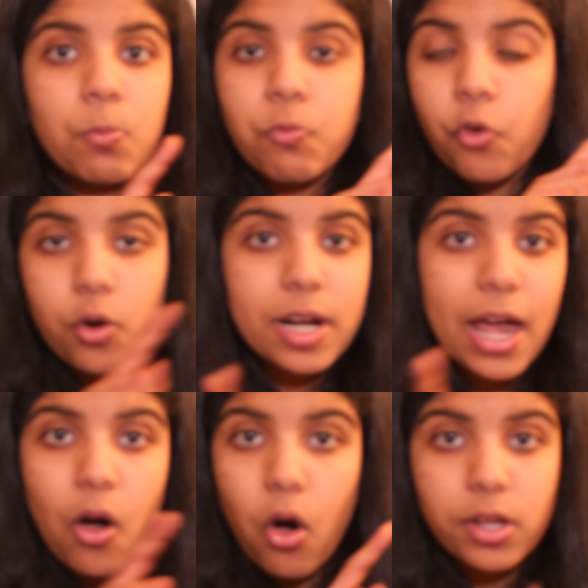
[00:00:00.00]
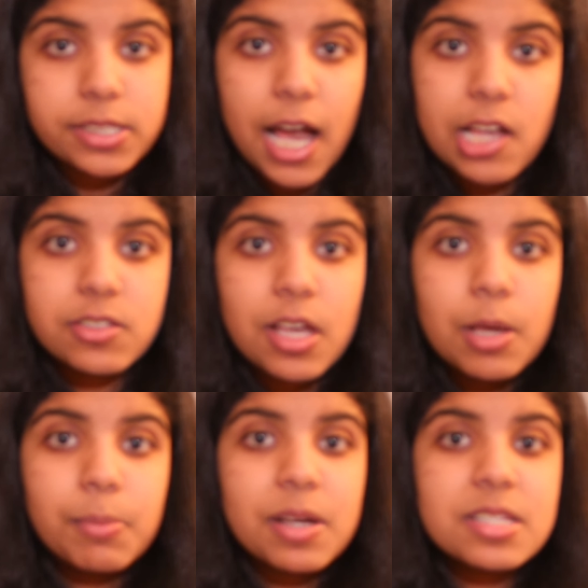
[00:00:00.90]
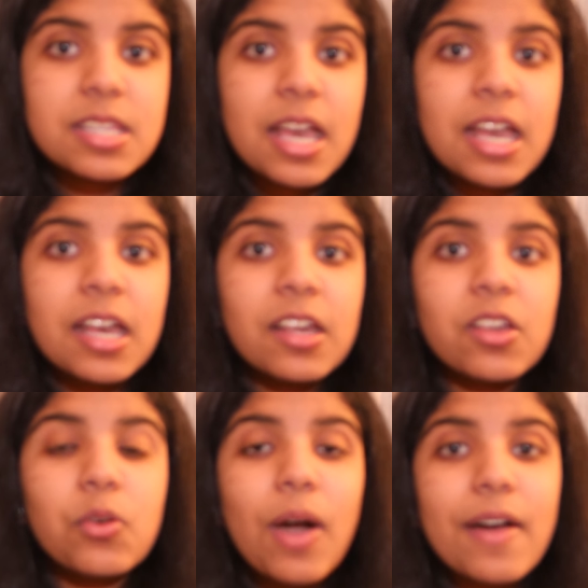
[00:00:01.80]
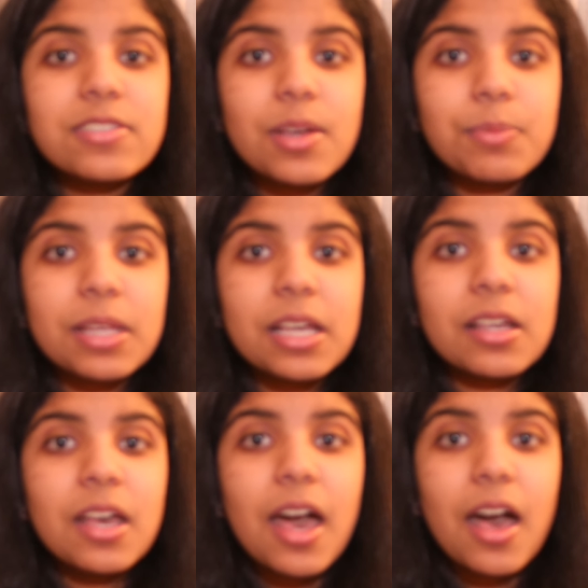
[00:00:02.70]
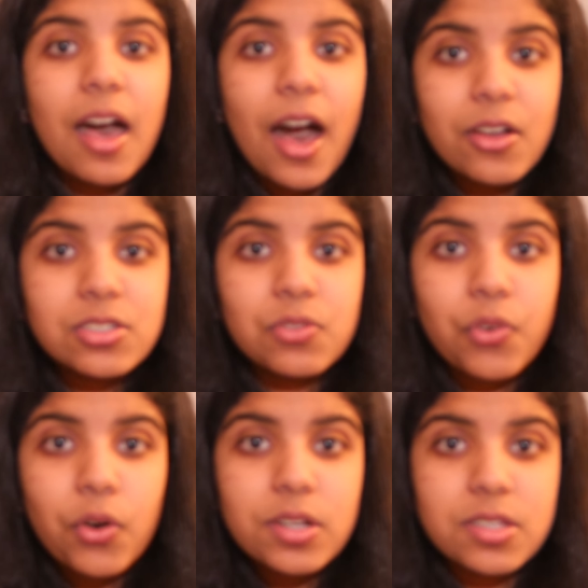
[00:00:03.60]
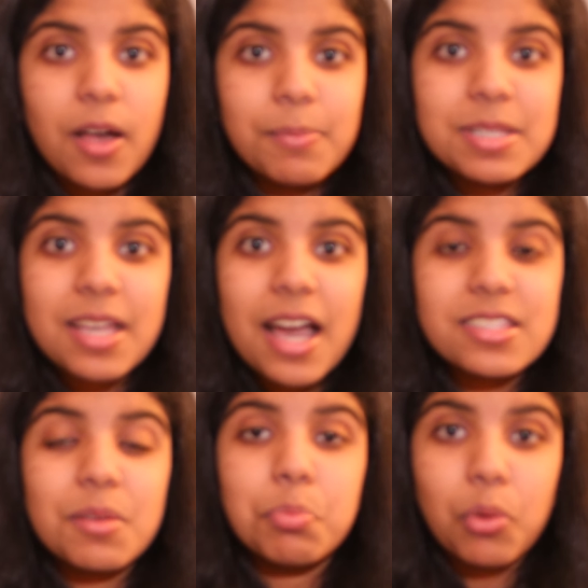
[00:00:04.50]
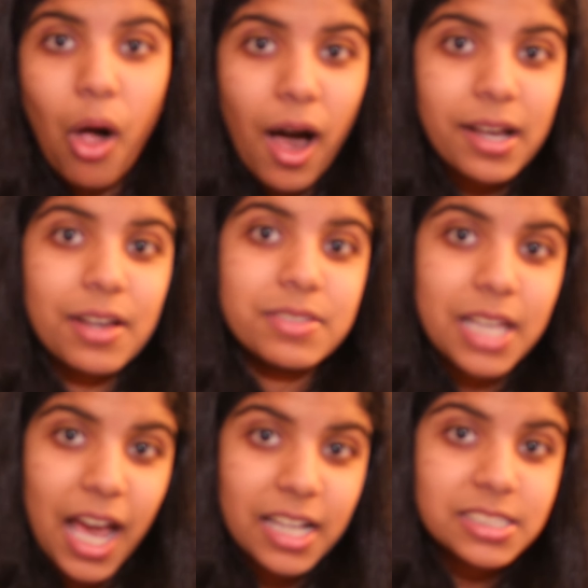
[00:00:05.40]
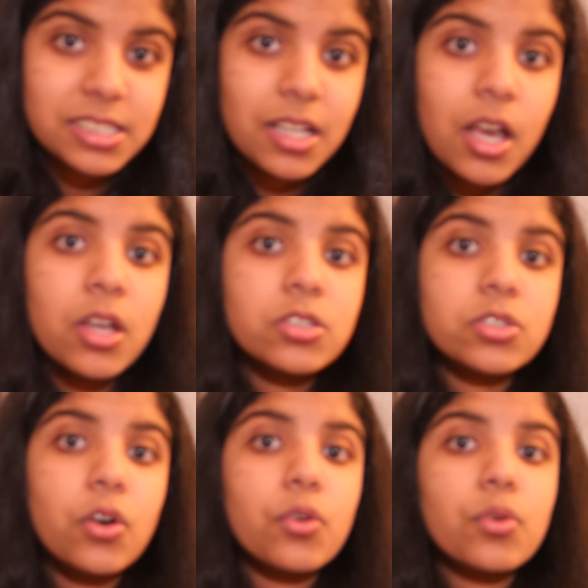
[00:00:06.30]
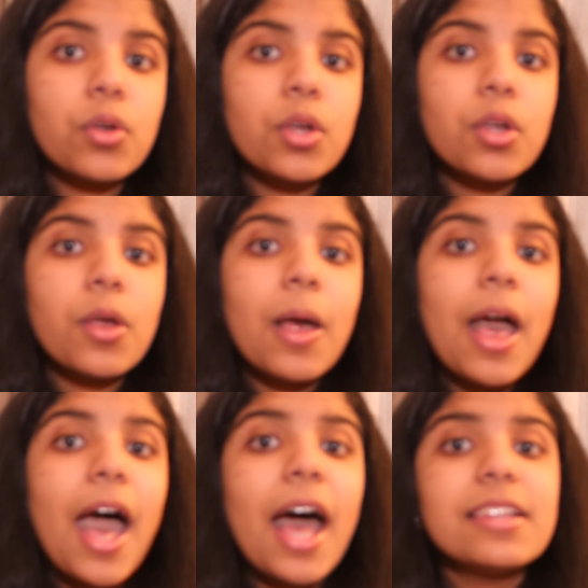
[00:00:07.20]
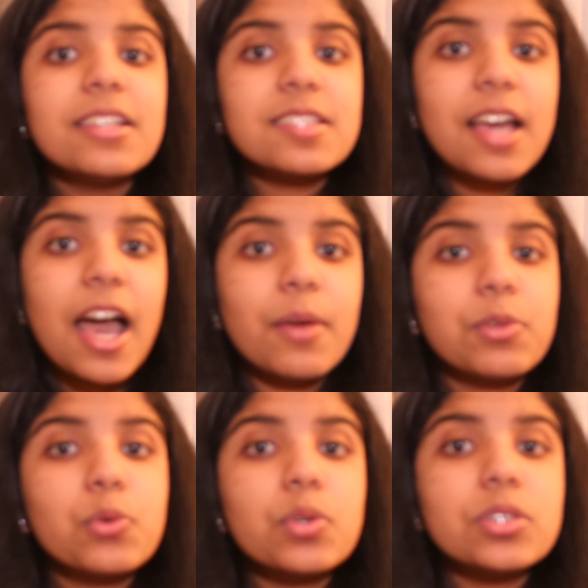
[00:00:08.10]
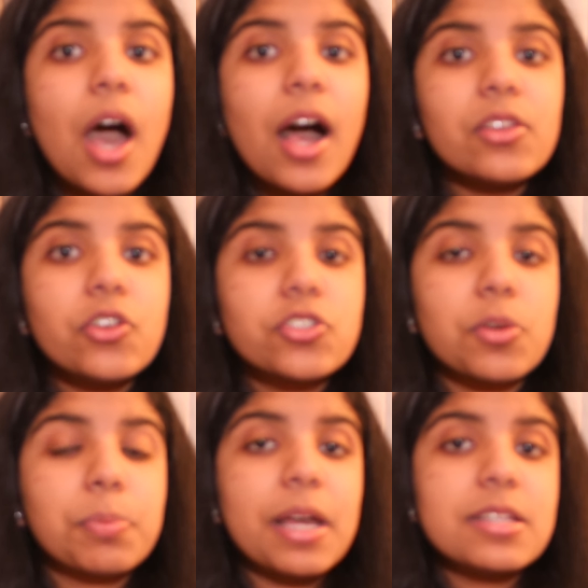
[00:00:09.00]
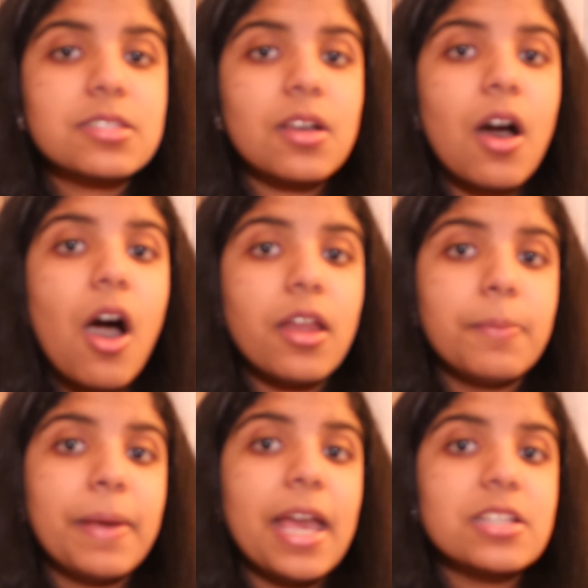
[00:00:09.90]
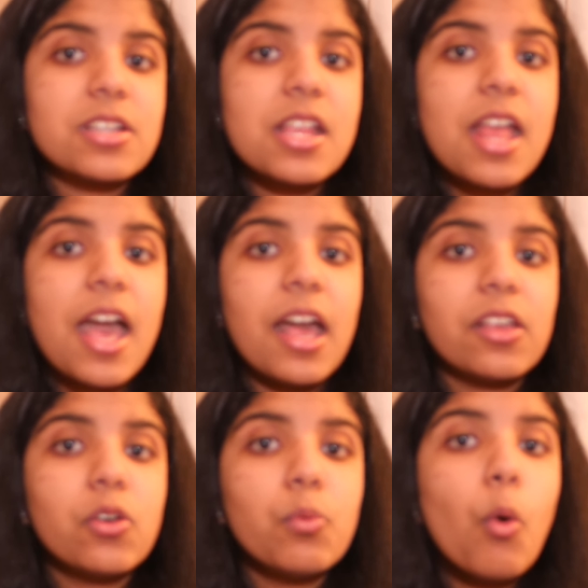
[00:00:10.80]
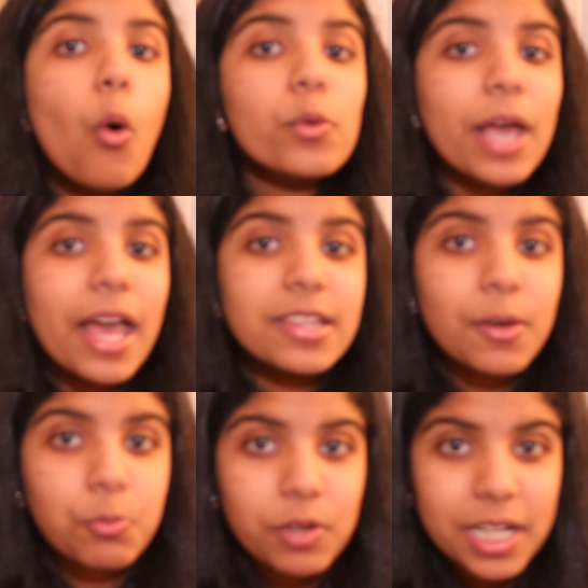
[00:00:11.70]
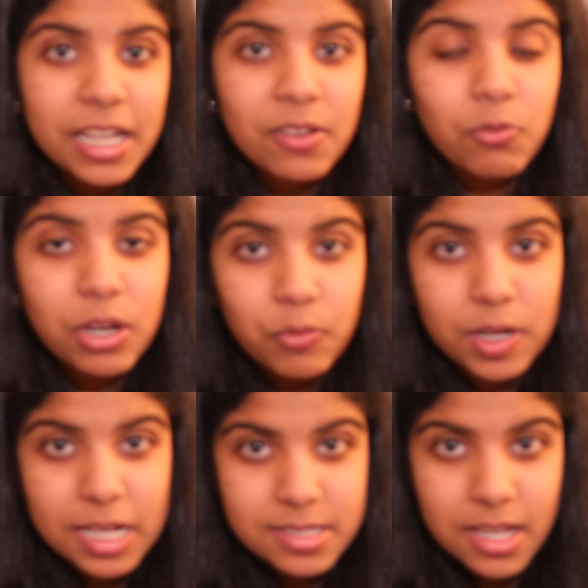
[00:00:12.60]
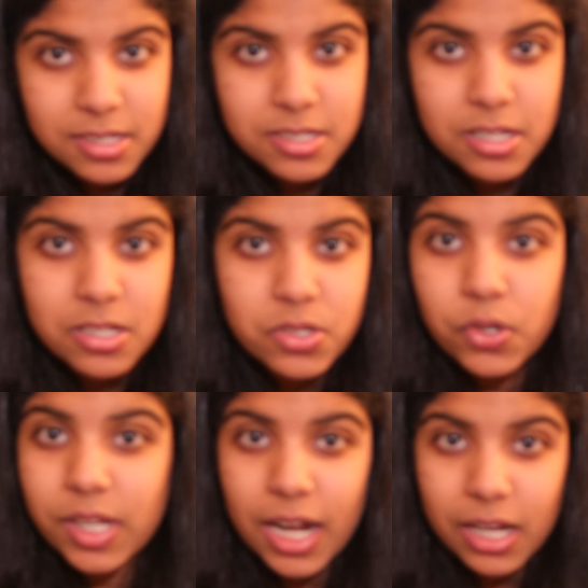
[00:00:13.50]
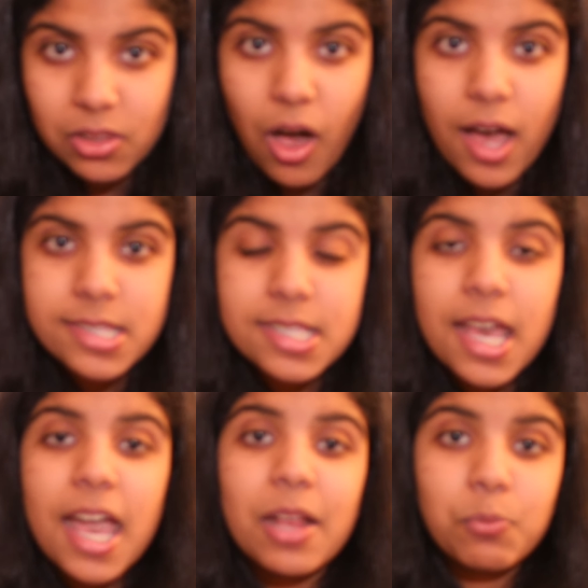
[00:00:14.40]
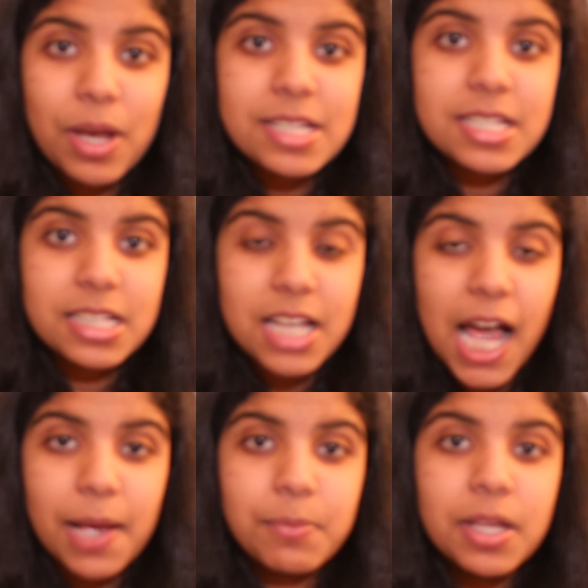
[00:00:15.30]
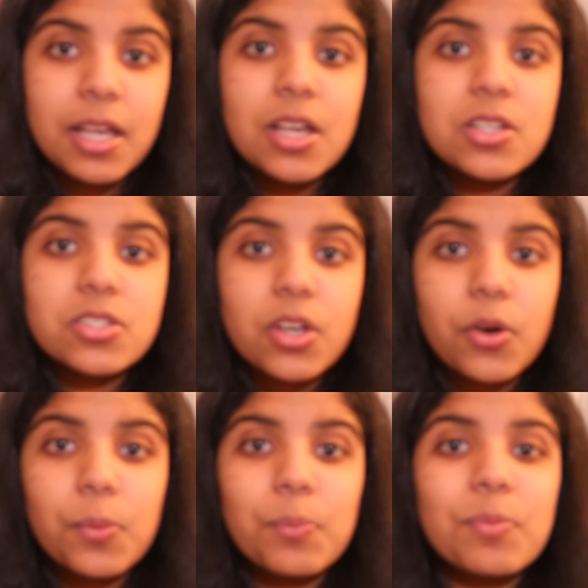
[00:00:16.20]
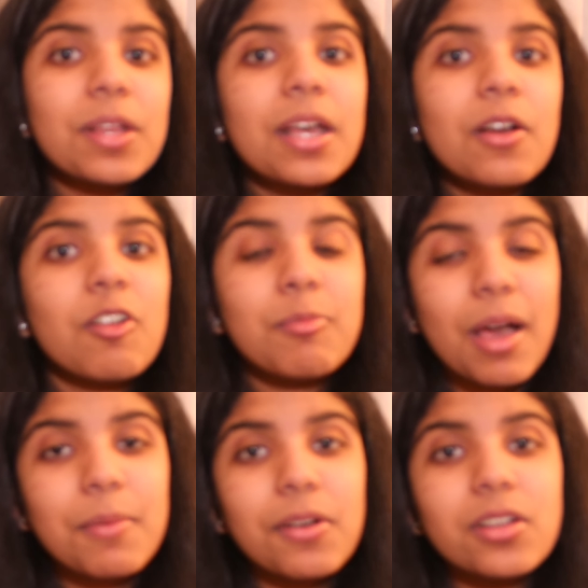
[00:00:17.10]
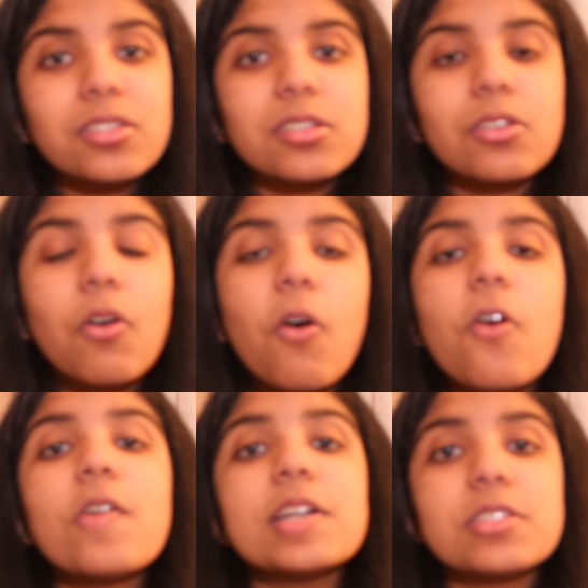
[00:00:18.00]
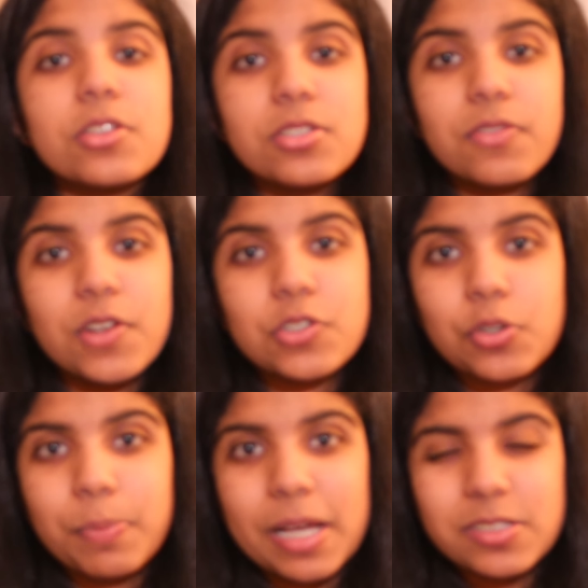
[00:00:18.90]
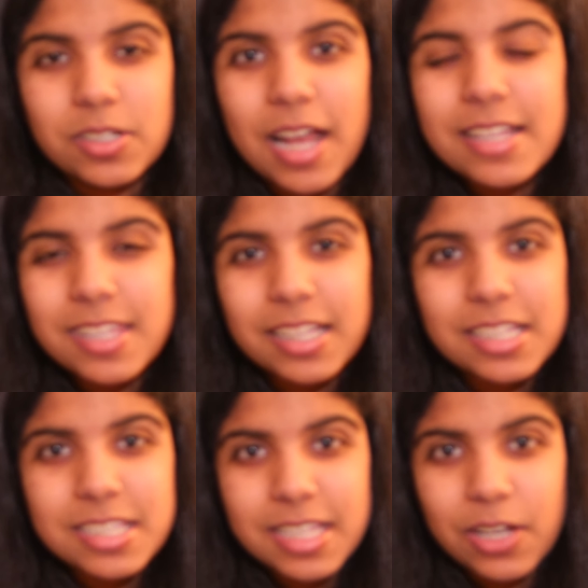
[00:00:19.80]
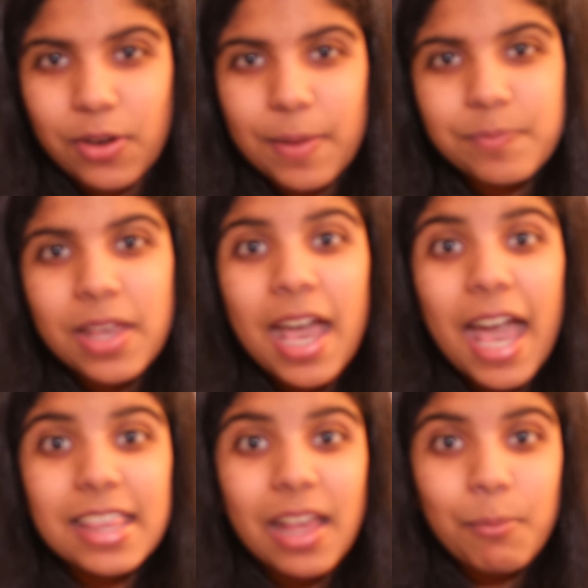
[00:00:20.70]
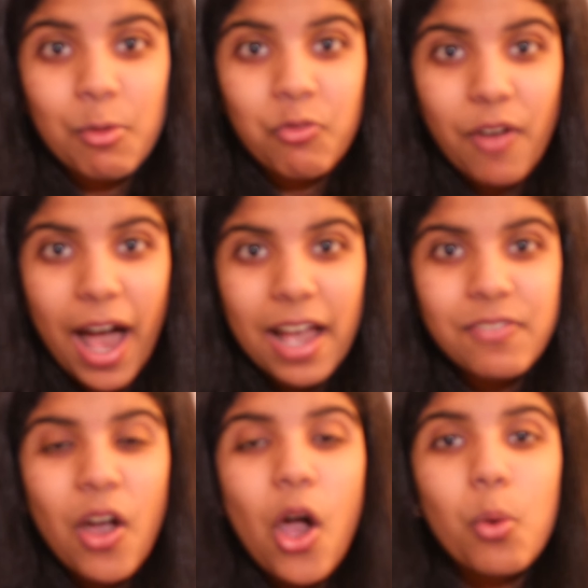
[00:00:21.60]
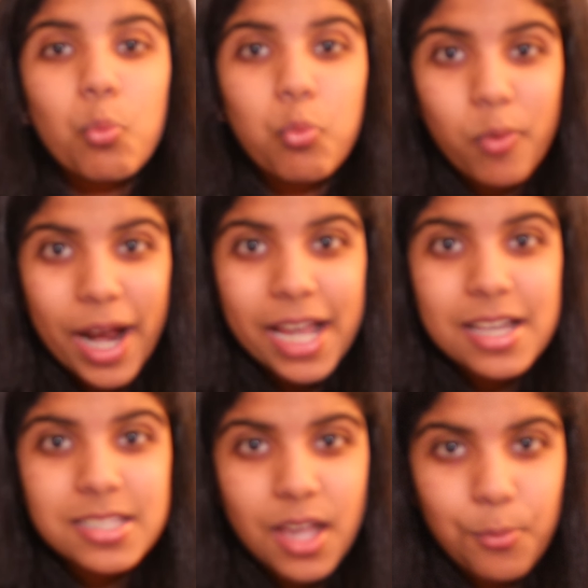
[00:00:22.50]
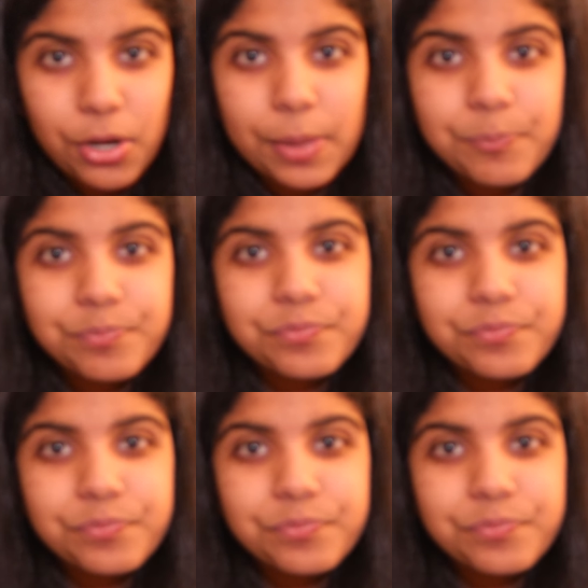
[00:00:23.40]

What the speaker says: forward at all times, because you have something else to focus on besides a block of text. So at this time, you will not lose your place on a page, and you won't end up rereading sentences or getting lost and wasting time. So remember to always use a visual pacer. That's like the secret. And number 5, write a summary.